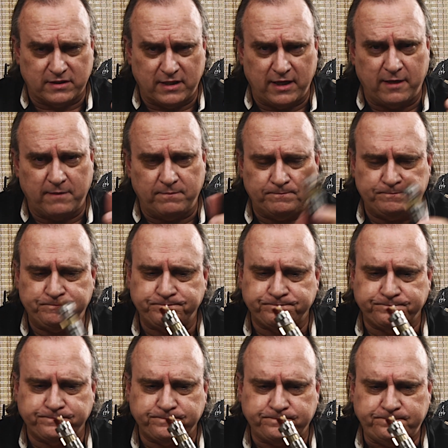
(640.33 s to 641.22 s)
think,
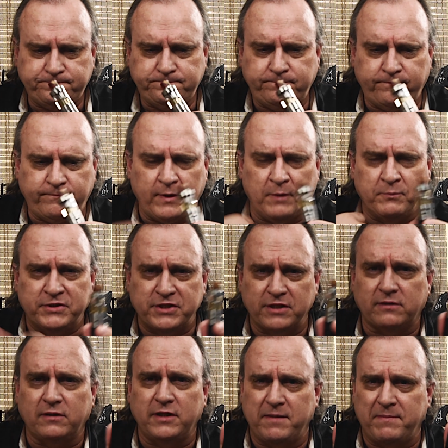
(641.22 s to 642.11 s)

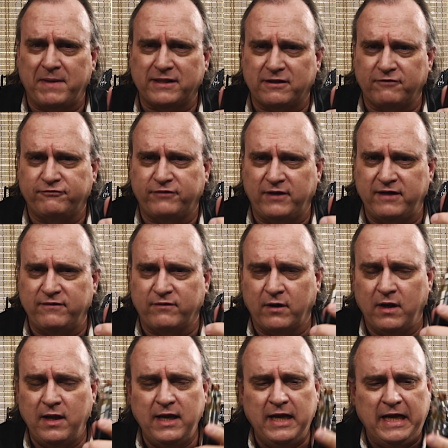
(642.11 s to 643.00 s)
particularly about the
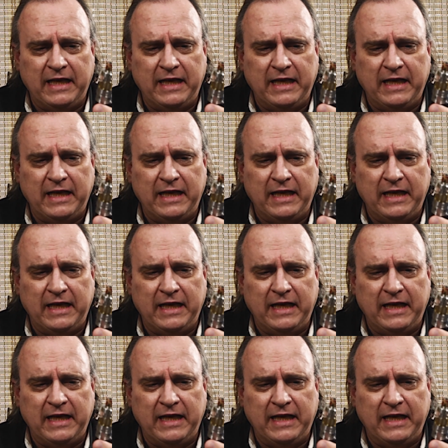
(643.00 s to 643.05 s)
flavor.